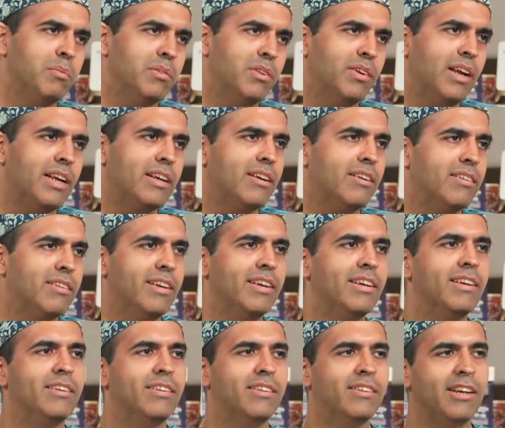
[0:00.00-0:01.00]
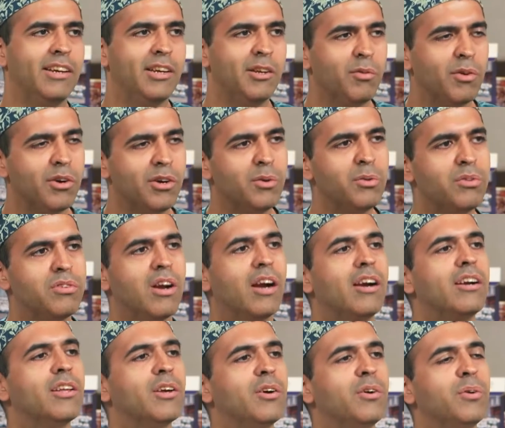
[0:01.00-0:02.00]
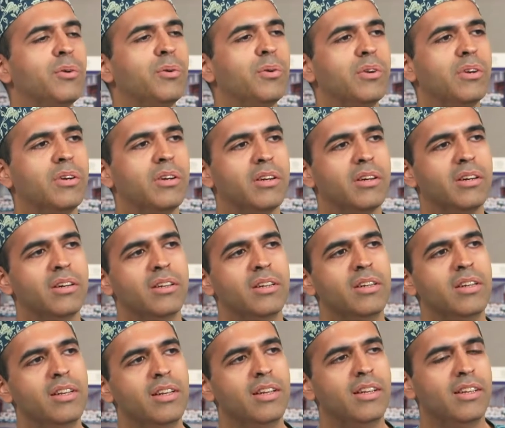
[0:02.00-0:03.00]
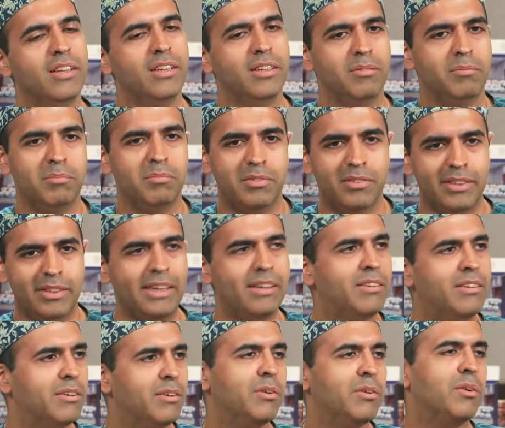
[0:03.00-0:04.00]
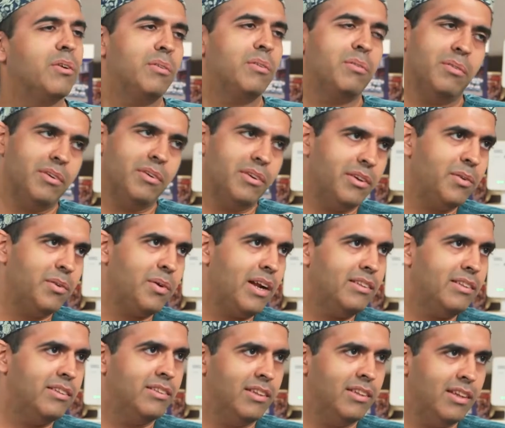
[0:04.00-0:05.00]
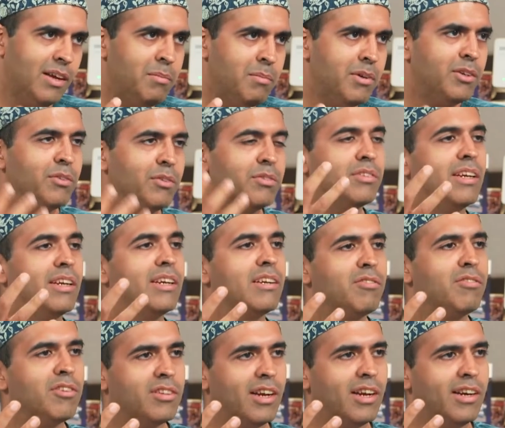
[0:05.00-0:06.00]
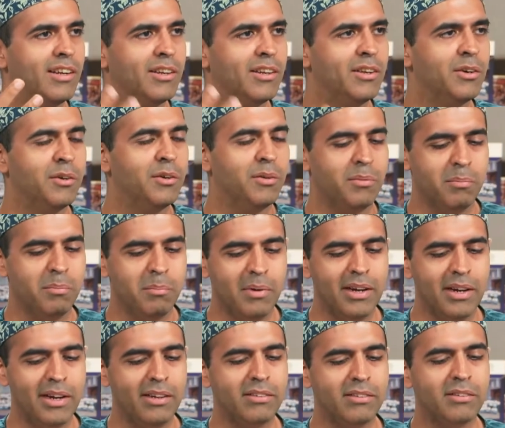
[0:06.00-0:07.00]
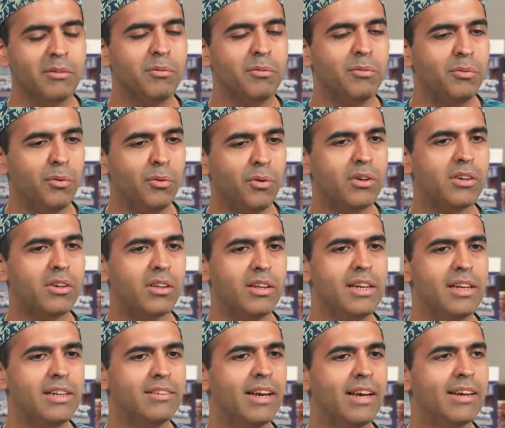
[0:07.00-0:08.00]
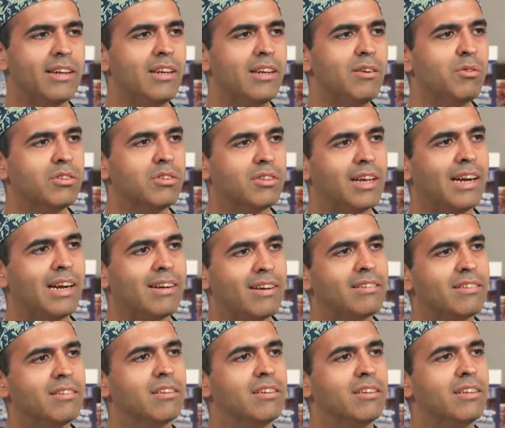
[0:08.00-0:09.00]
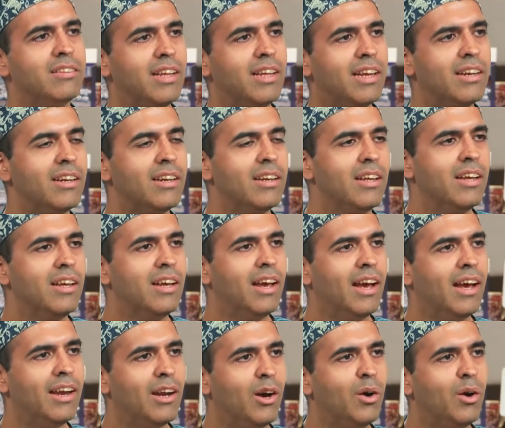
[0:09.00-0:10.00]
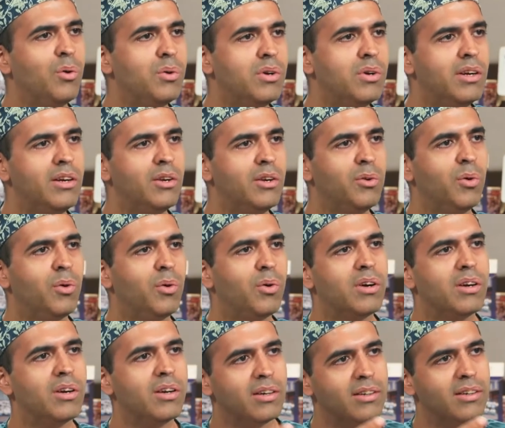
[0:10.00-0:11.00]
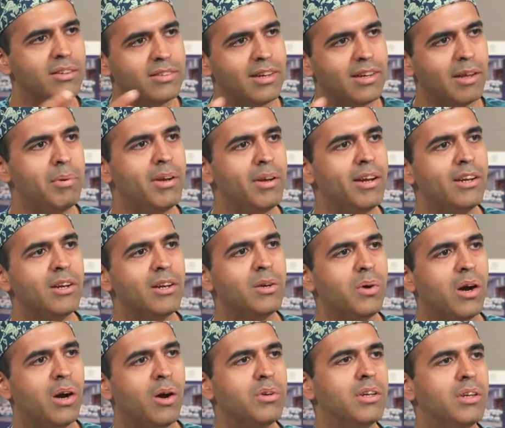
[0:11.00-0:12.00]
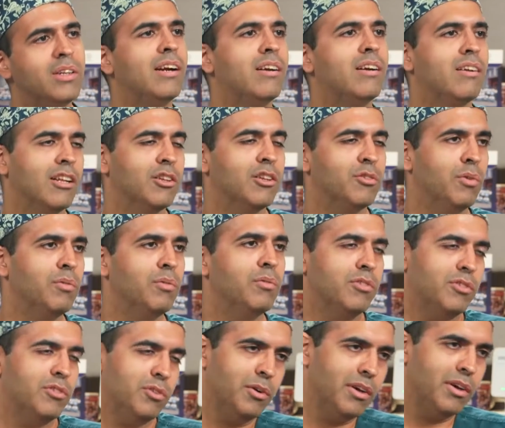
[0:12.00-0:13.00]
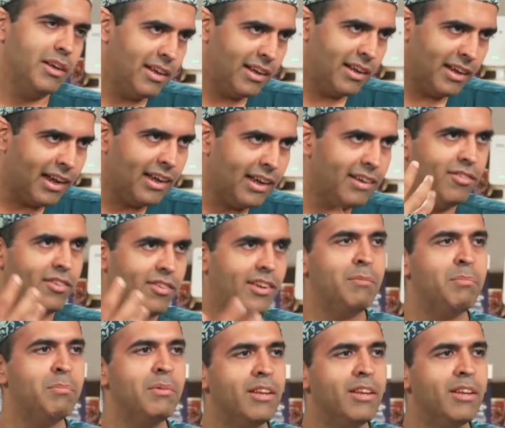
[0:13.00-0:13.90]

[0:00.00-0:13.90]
the United States and you wanted to start your own center, or you had this image of center for sight in your mind. So what exactly was cataract surgery then, and how did your stepping into, how did that transform? So if let me